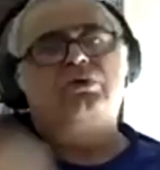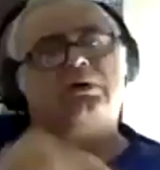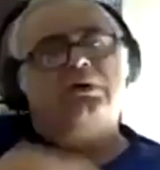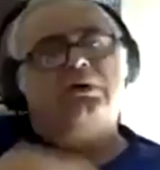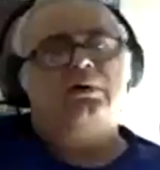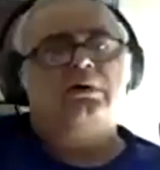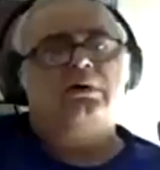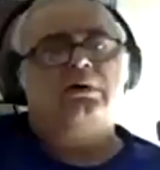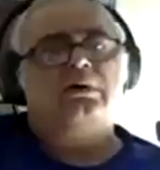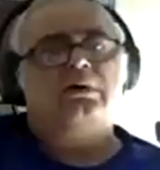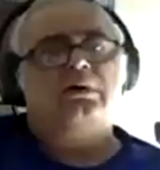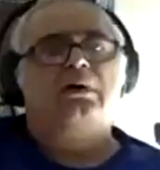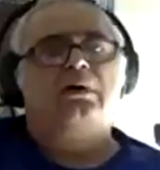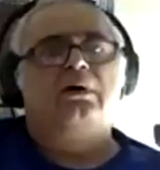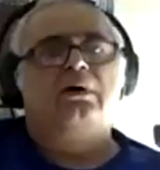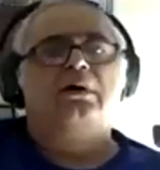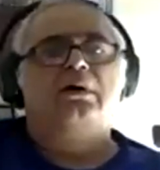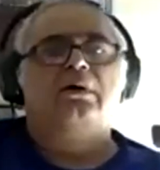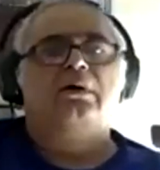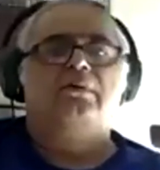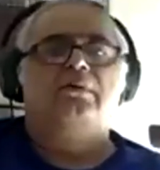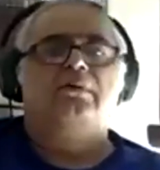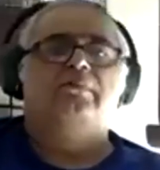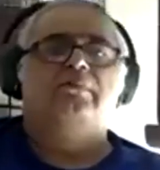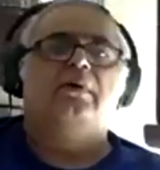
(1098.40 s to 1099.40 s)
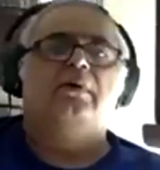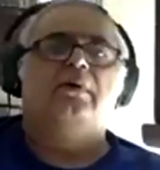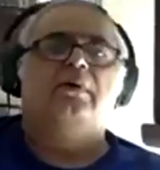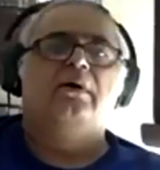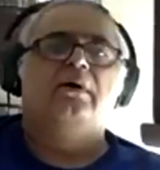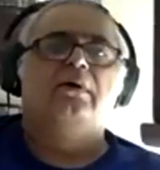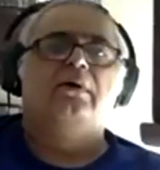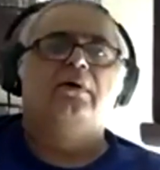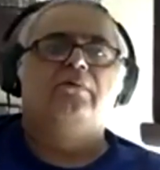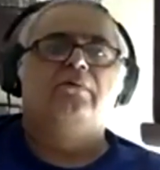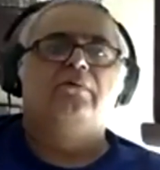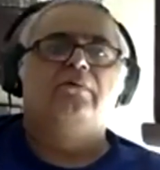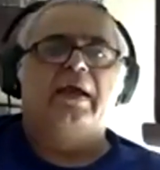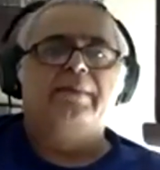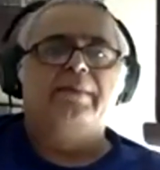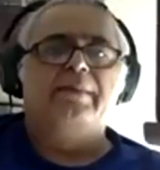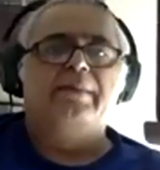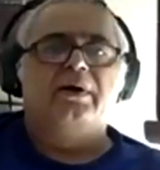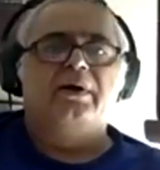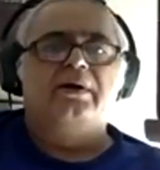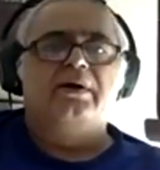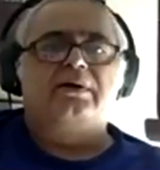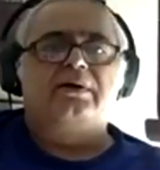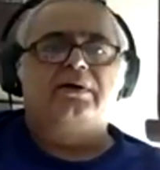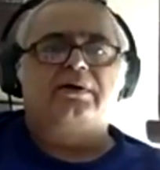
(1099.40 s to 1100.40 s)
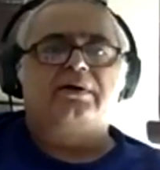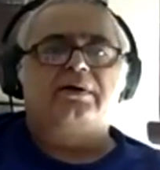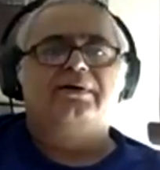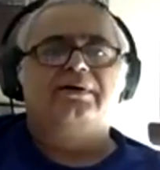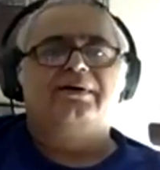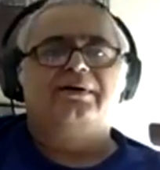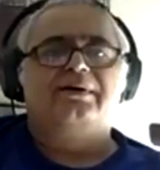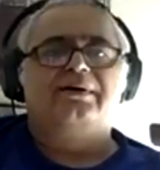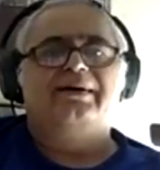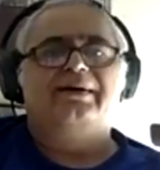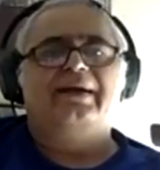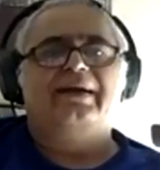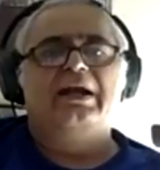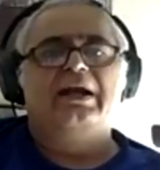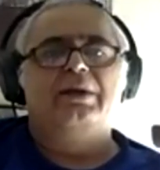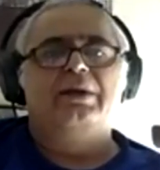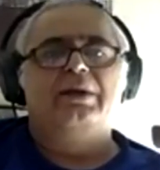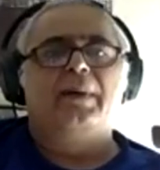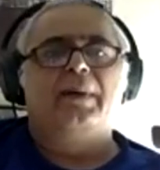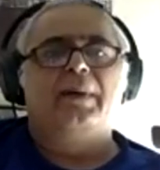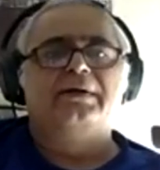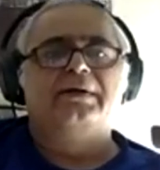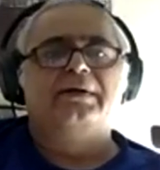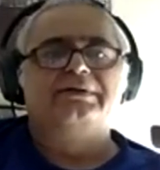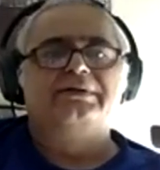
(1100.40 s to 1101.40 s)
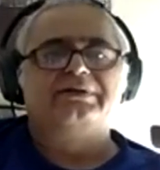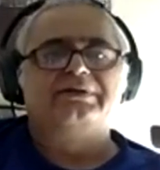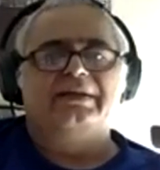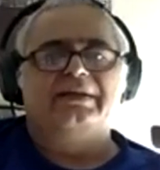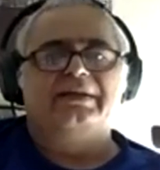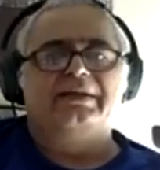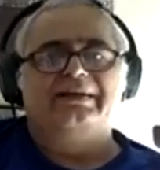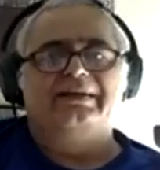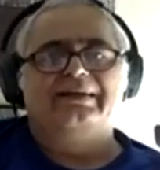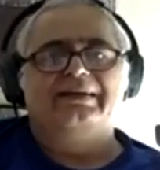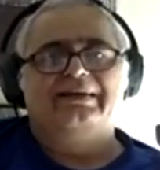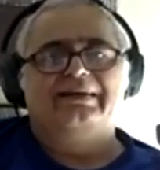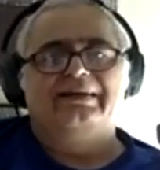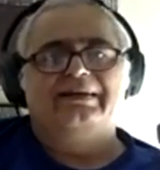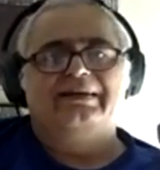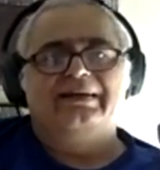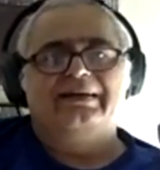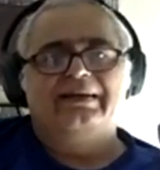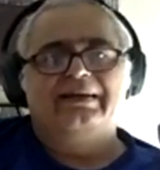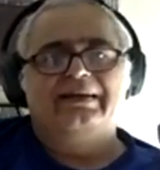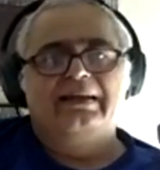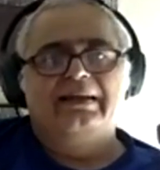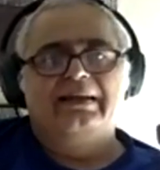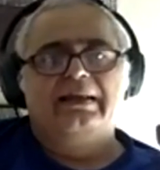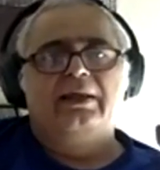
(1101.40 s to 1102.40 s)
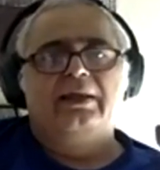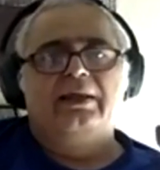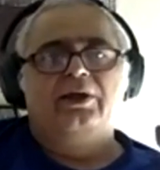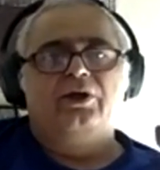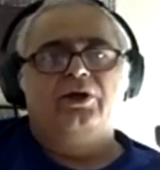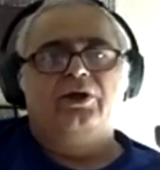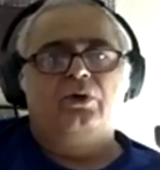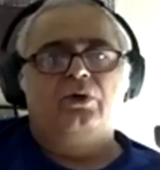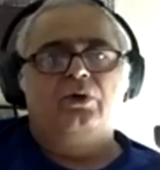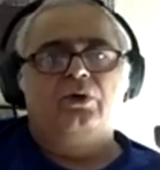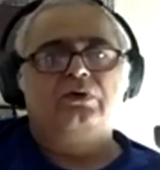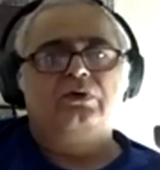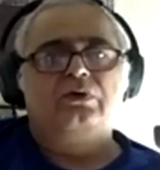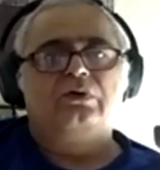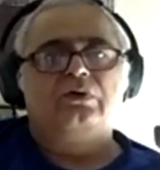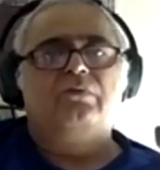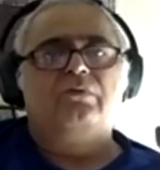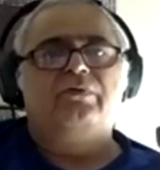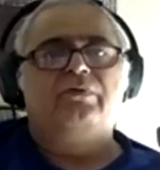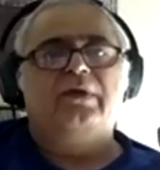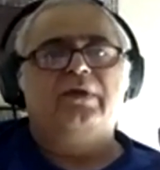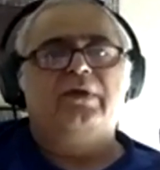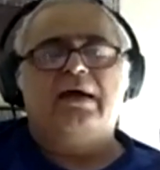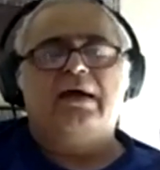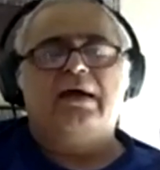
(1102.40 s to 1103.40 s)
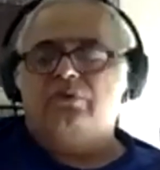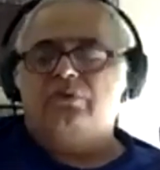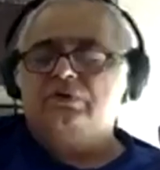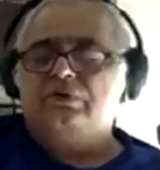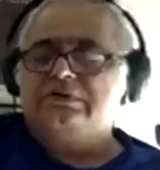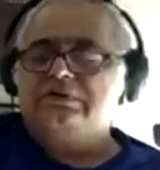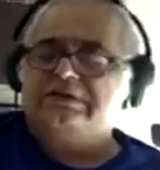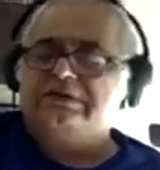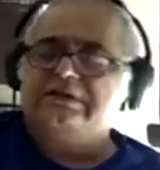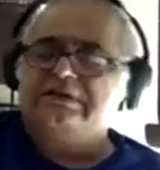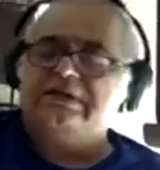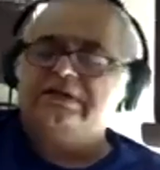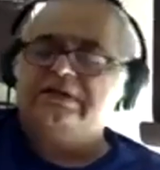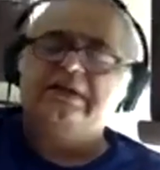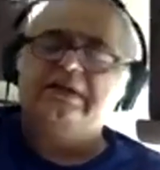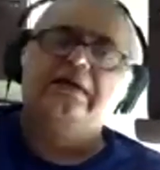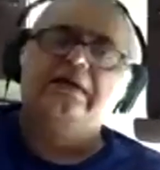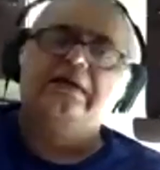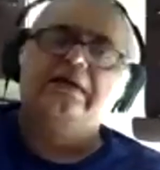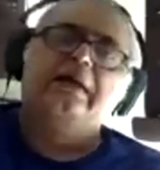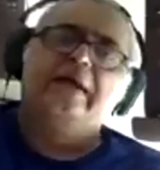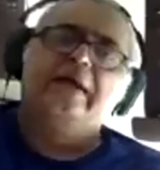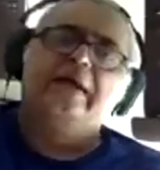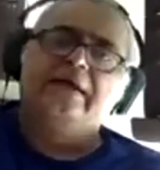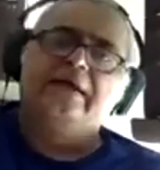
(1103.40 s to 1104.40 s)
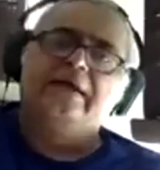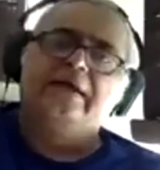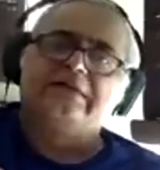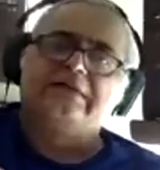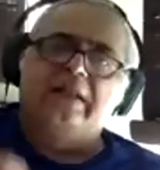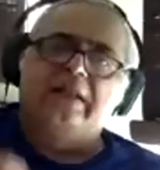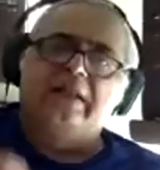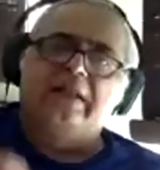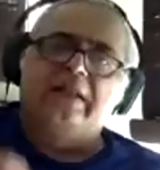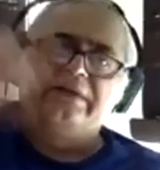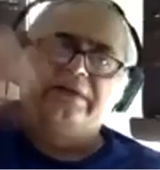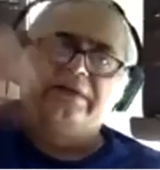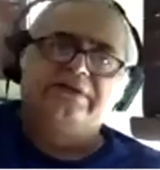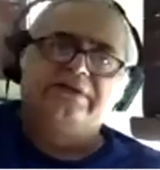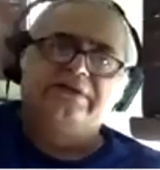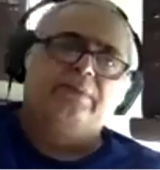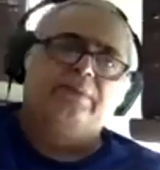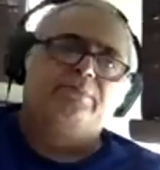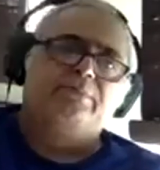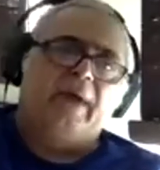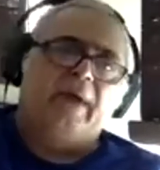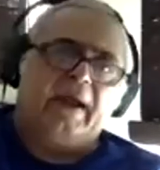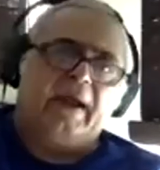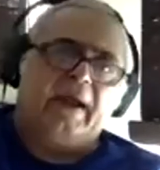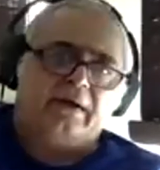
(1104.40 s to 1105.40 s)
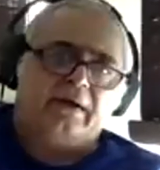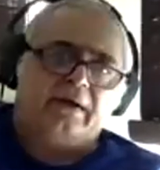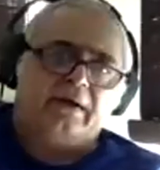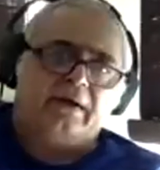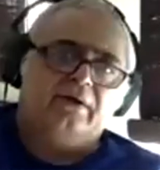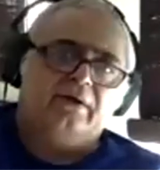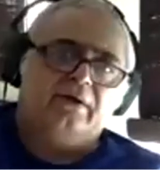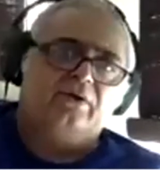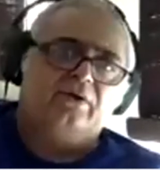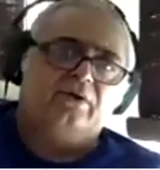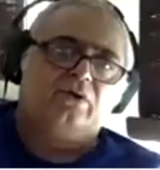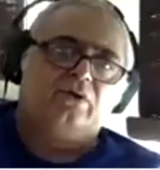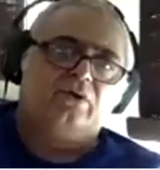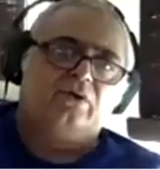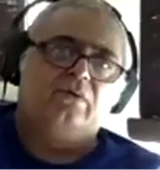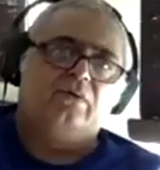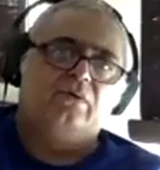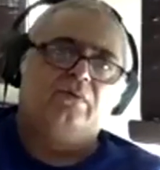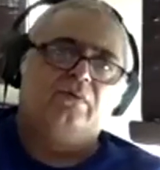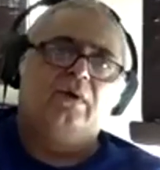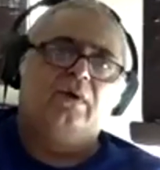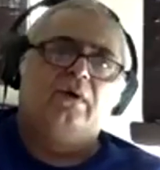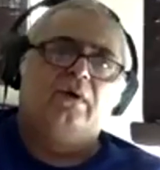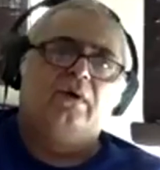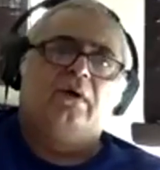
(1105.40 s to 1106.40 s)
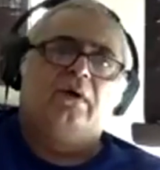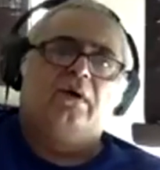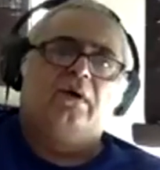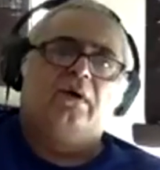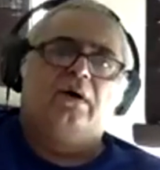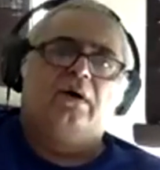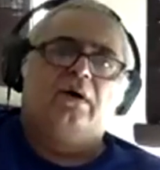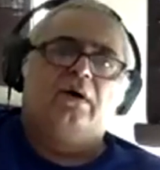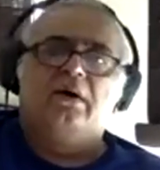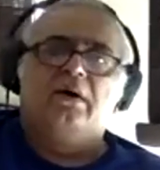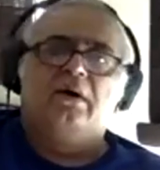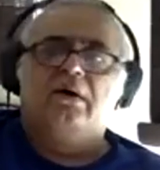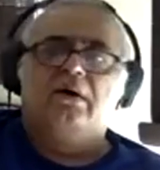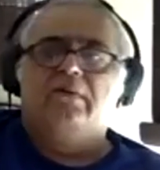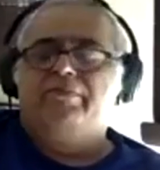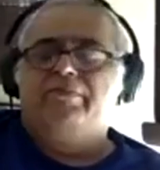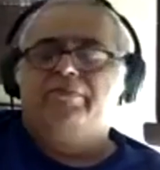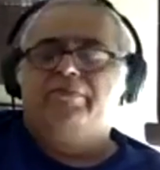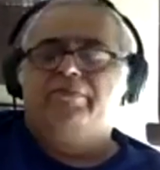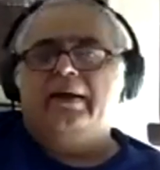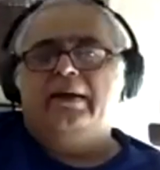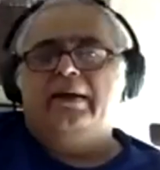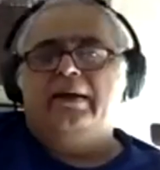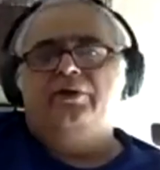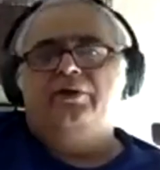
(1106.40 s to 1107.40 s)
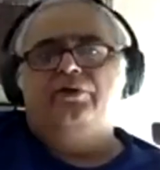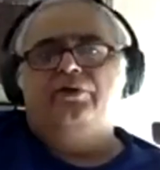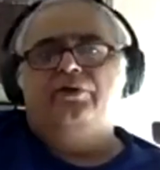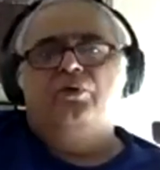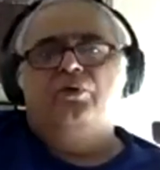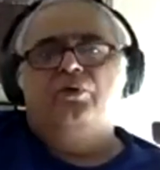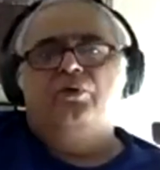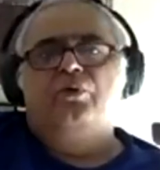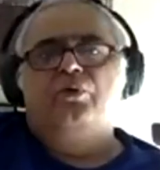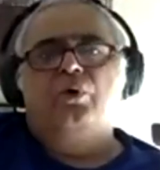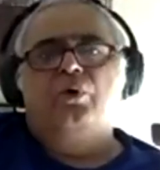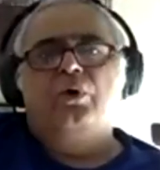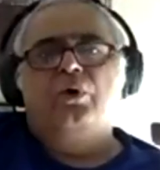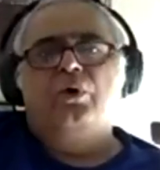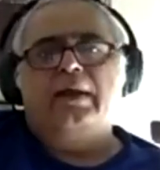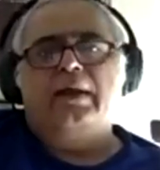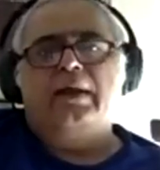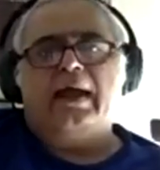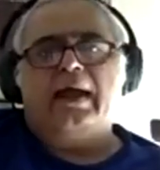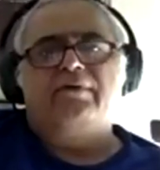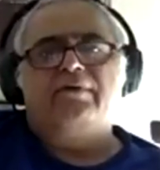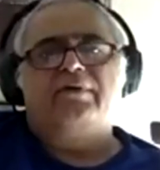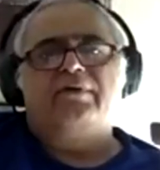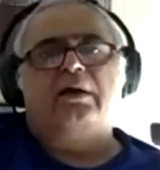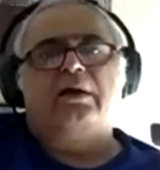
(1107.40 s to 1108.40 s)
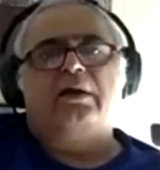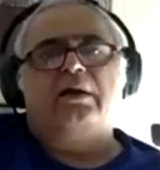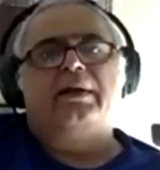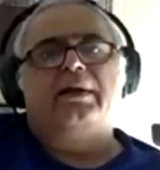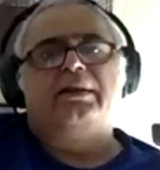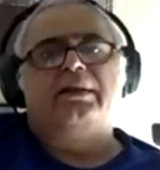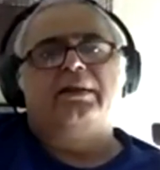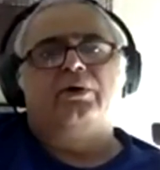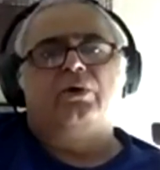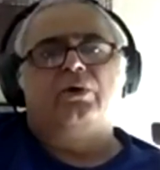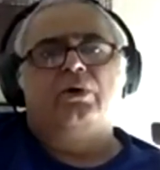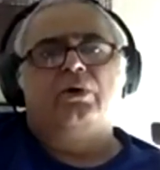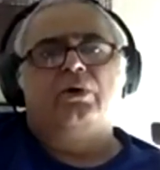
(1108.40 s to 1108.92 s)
a vibrant independent scene. So we have to see its larger impact. You wouldn't have an Abhay Deol